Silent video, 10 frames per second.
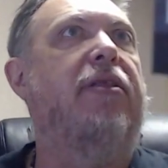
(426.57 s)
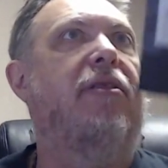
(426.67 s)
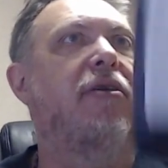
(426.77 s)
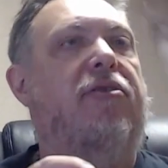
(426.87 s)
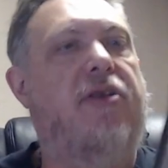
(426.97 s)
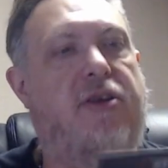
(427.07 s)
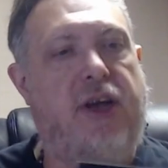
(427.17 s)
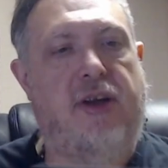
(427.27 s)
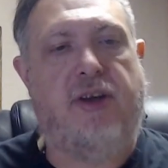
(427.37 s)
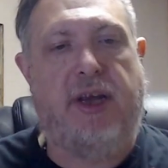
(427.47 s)
This is the
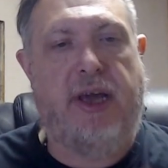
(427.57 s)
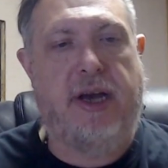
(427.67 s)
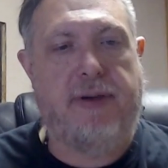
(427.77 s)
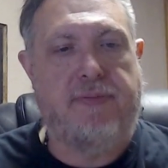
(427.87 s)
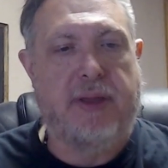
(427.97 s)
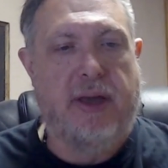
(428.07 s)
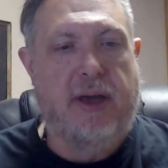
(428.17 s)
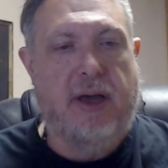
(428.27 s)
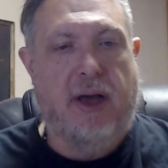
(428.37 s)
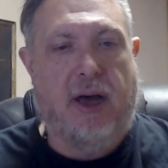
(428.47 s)
cheat sheet here.
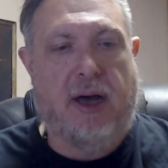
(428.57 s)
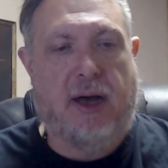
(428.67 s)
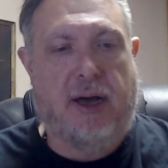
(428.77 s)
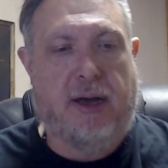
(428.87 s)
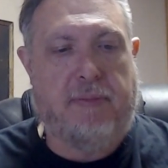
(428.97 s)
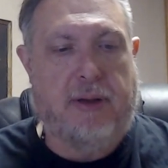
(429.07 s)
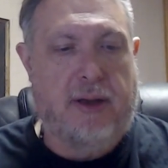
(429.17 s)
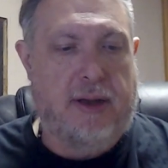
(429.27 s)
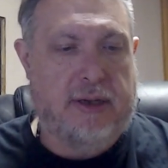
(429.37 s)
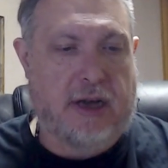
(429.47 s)

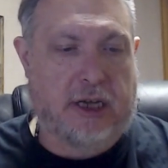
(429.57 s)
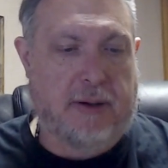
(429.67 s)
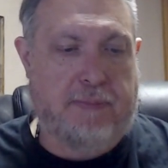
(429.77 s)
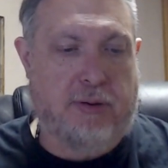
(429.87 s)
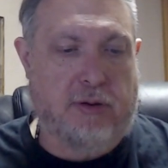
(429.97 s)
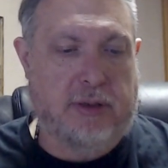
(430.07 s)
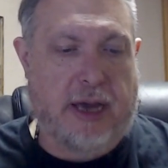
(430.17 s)
Talks about pools,